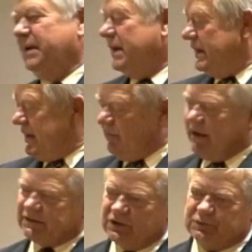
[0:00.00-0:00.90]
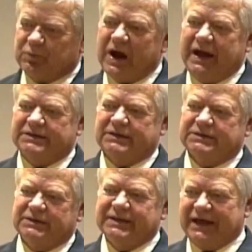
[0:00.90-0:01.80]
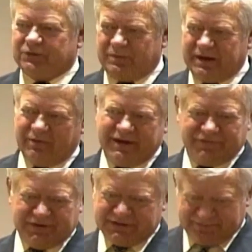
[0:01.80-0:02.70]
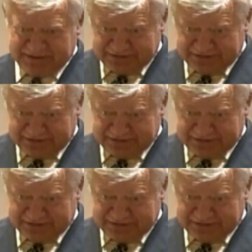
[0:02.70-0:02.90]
in and we get those prizes." And that's when my wife looked at me